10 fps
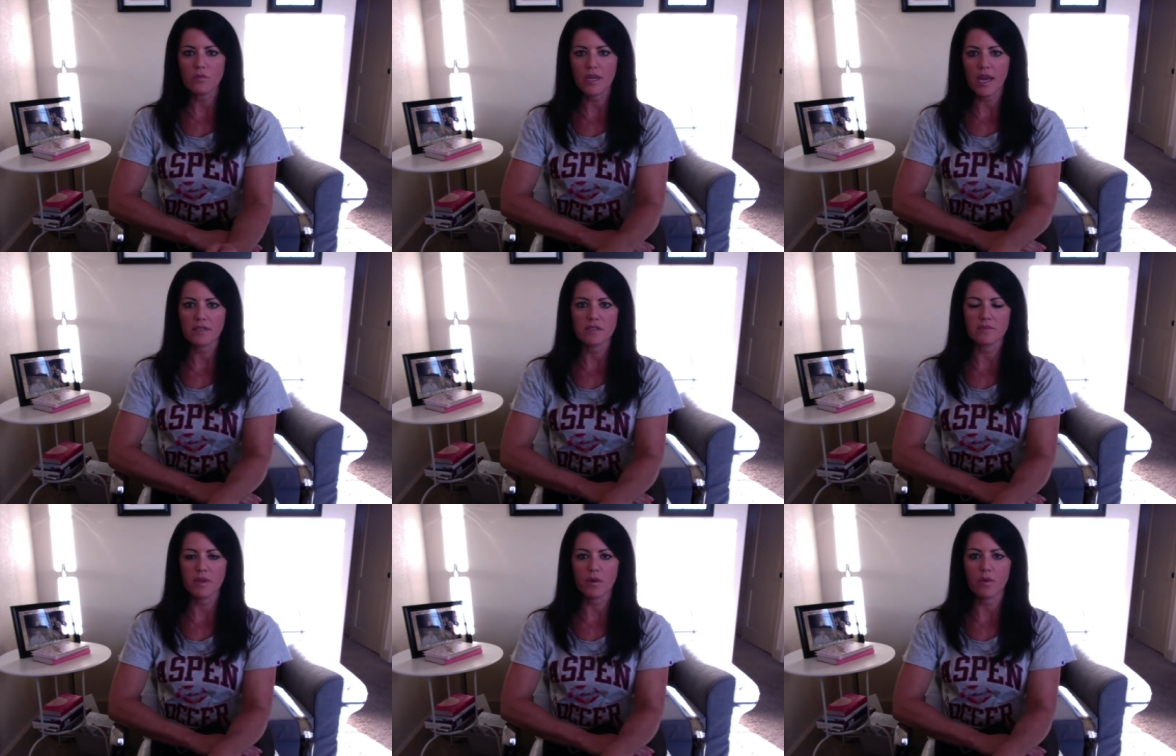We had to
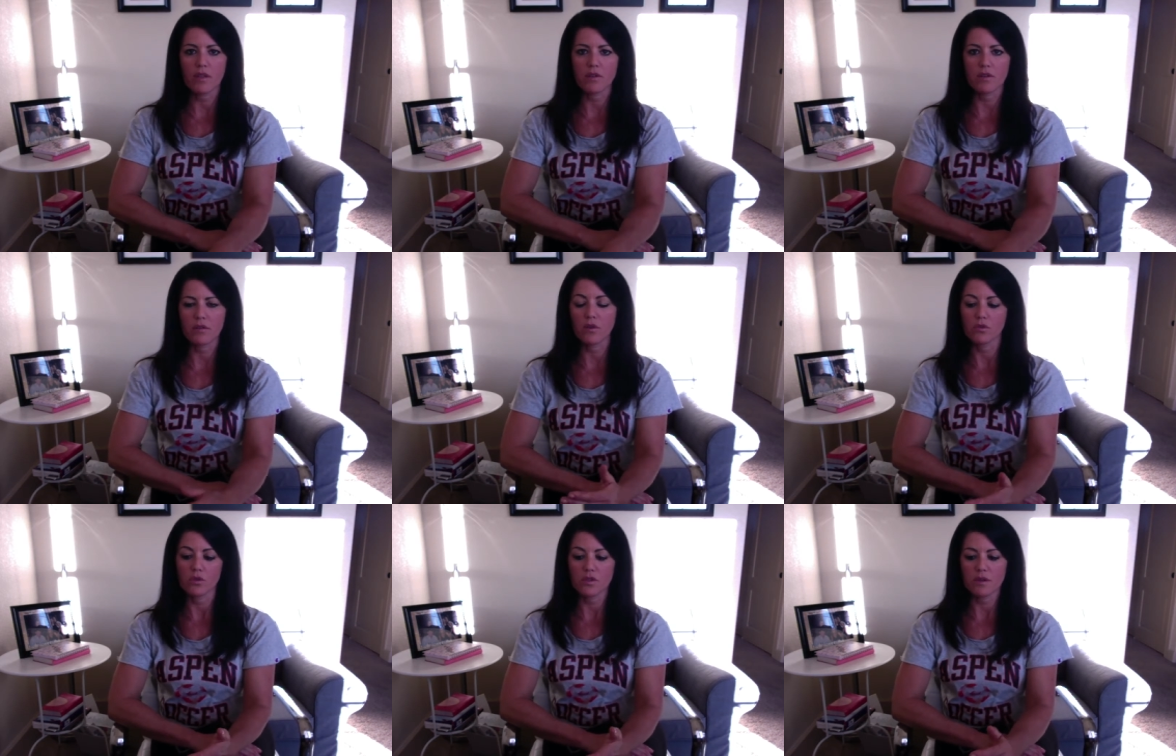speak with, or con
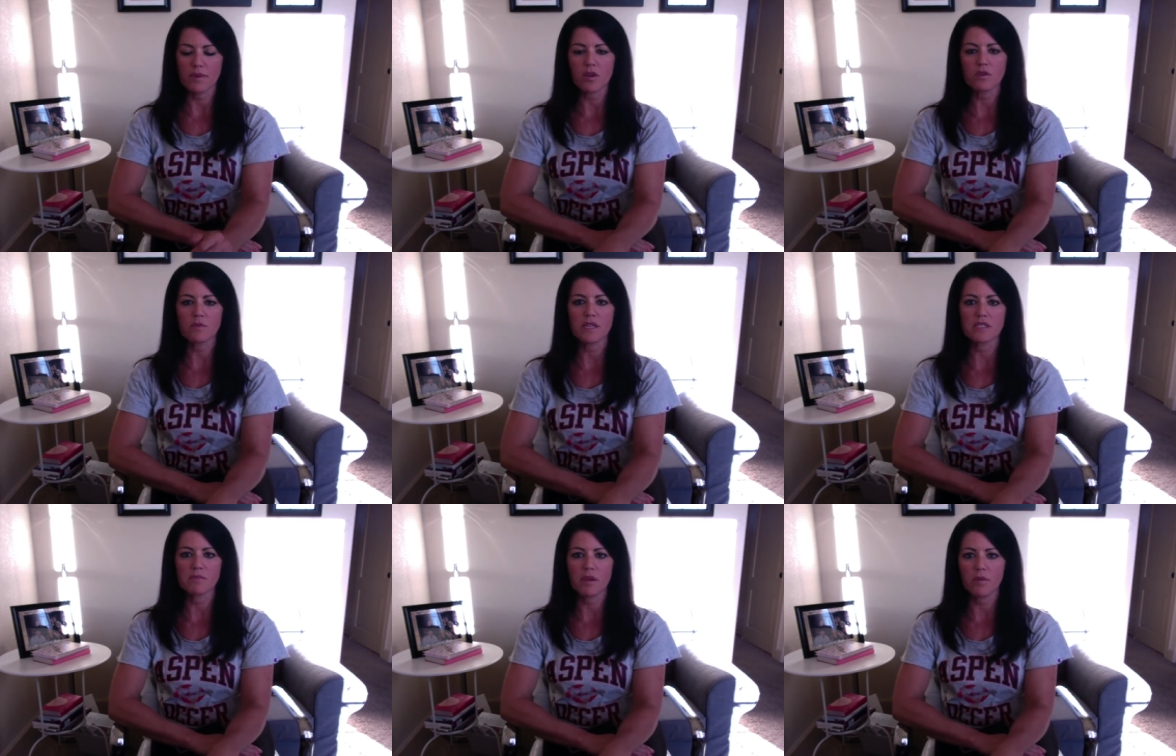los amigos, we had to
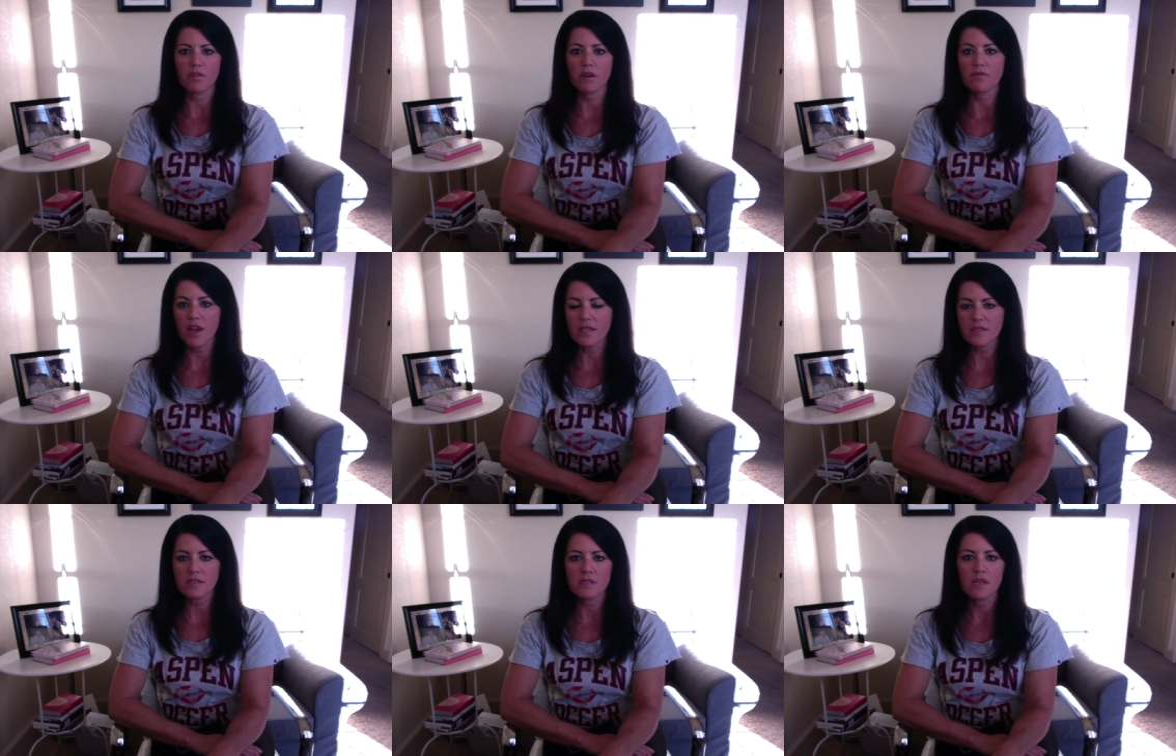speak with our
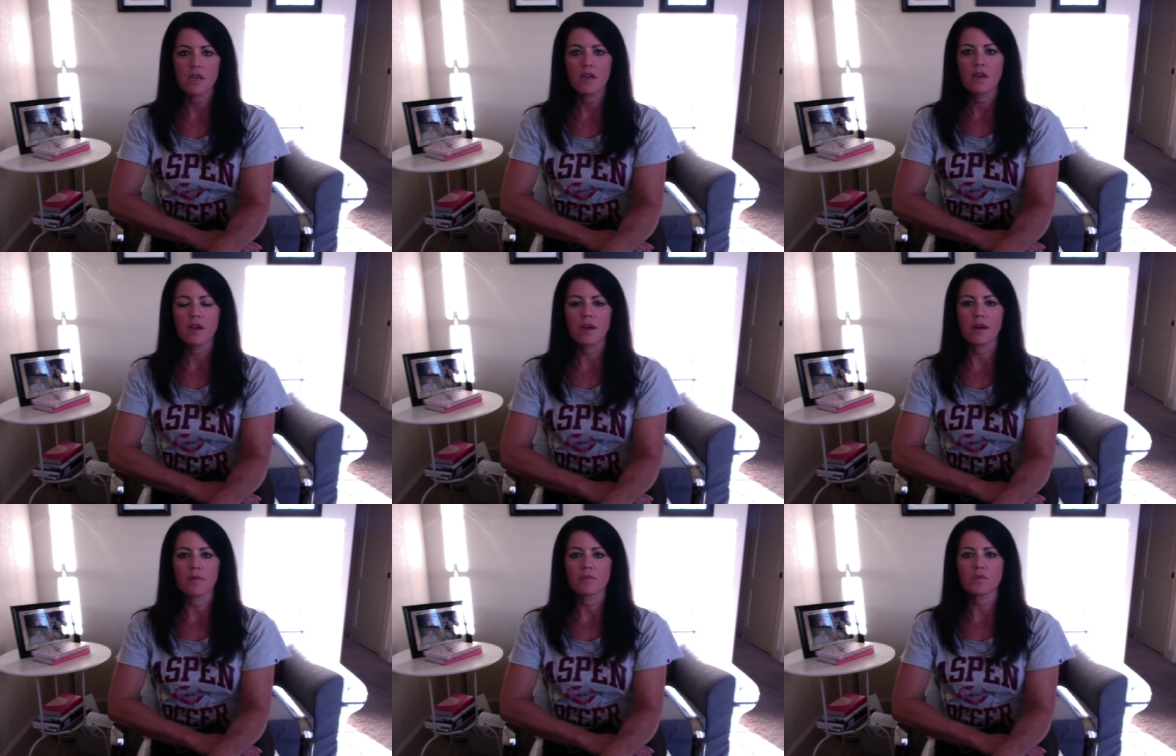friends.
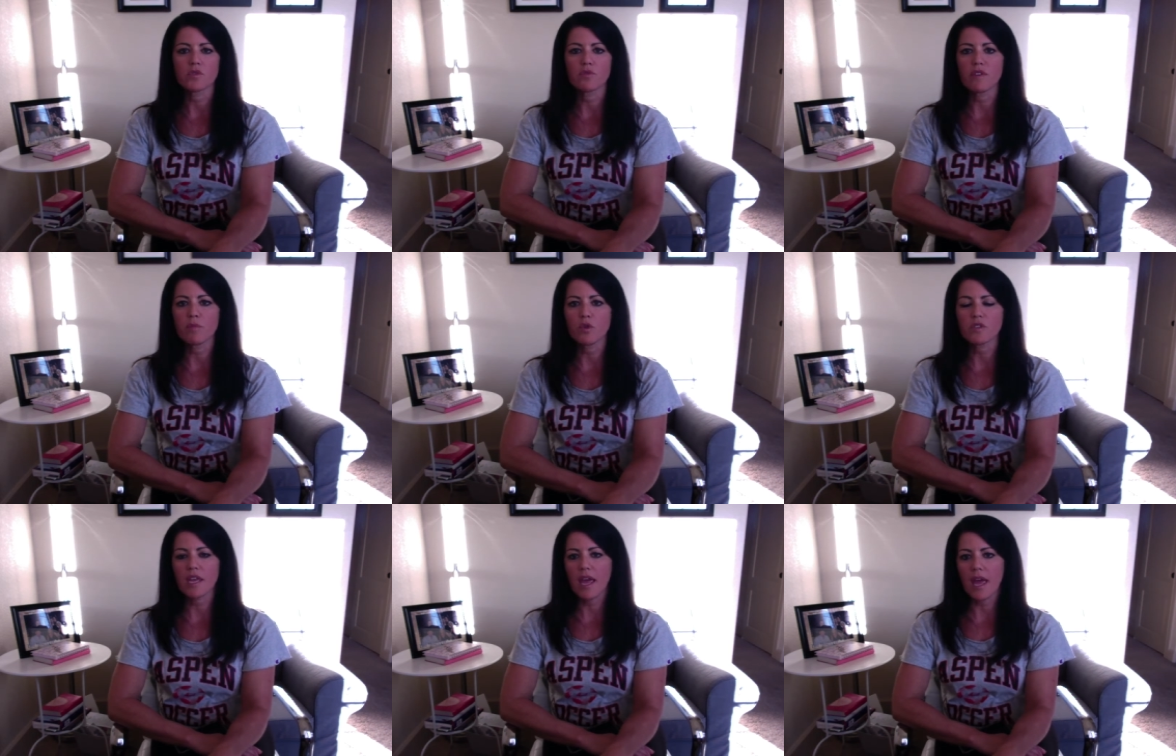
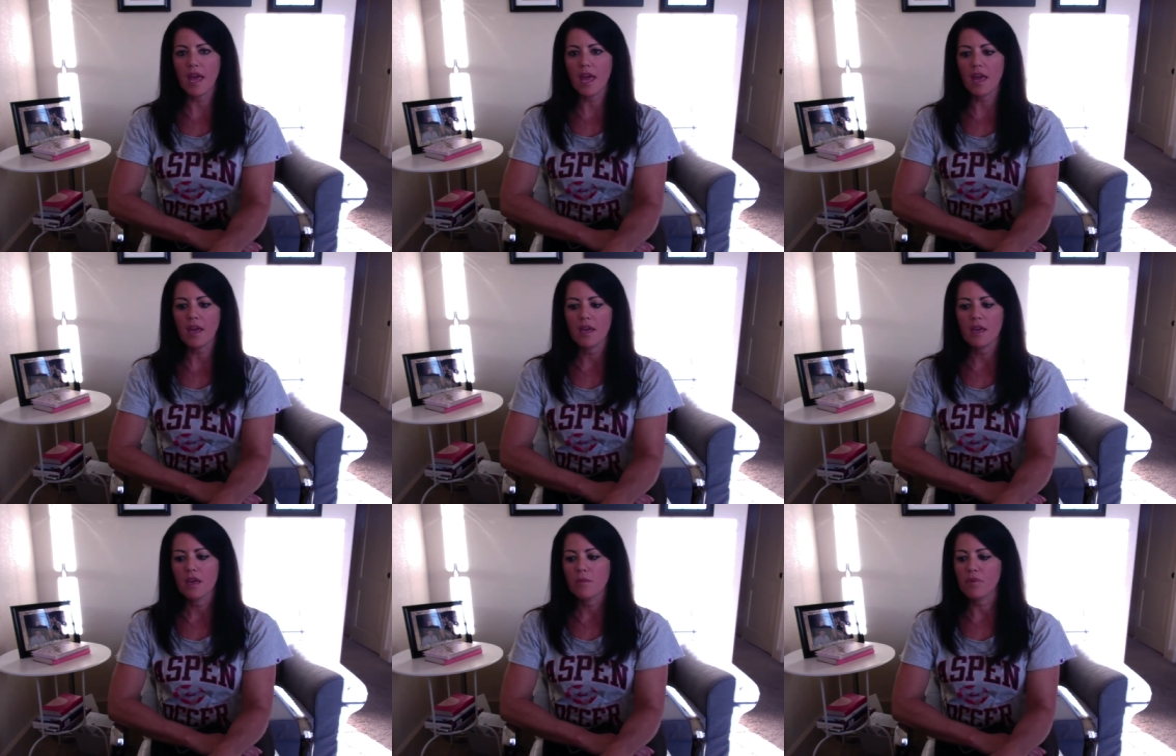Tuvimos que
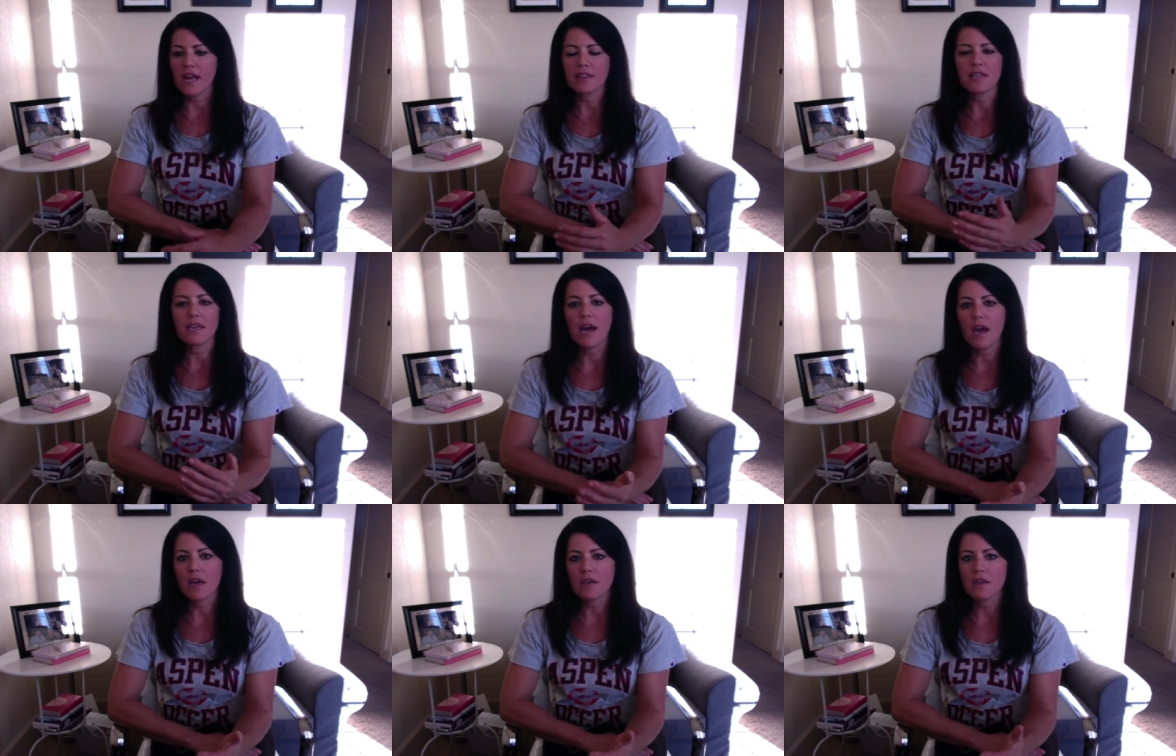
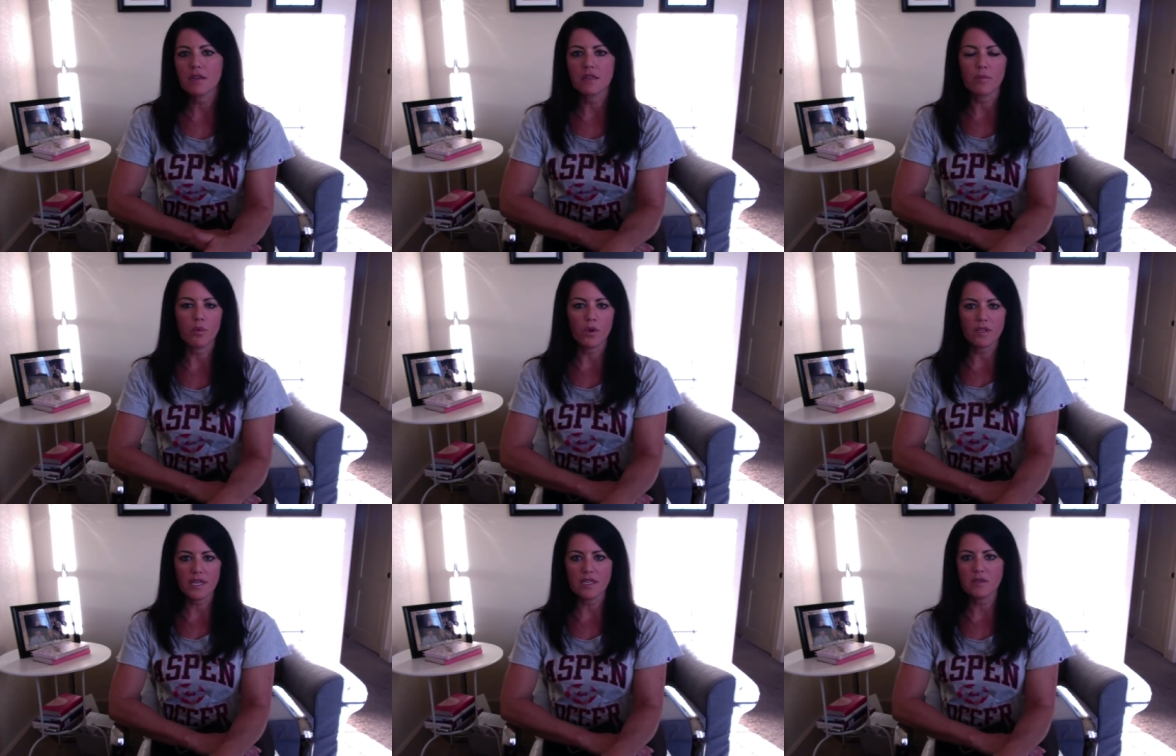practicar
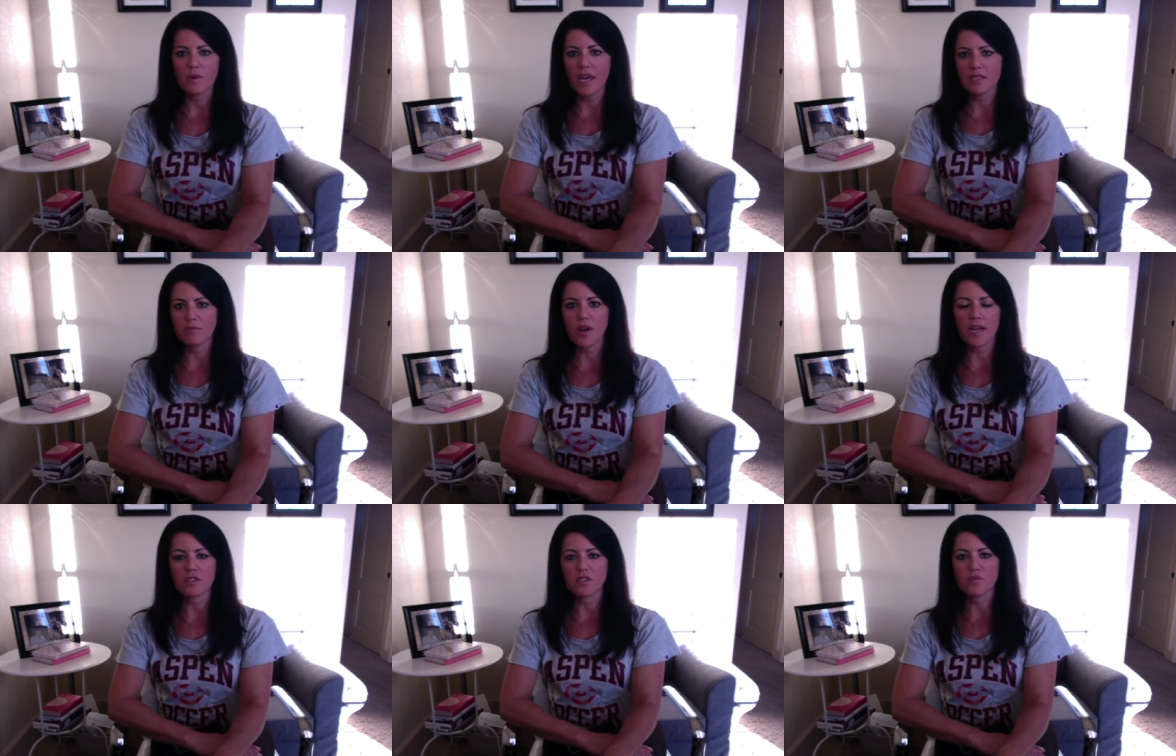deportes. We had to
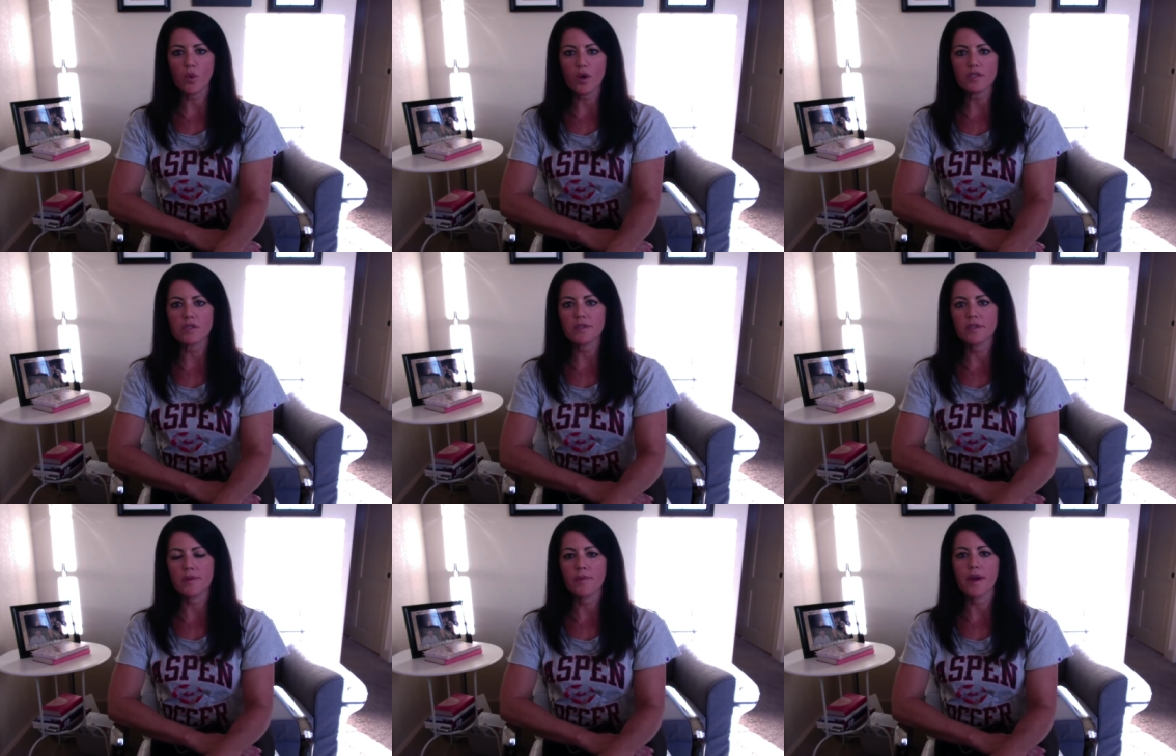practice sports.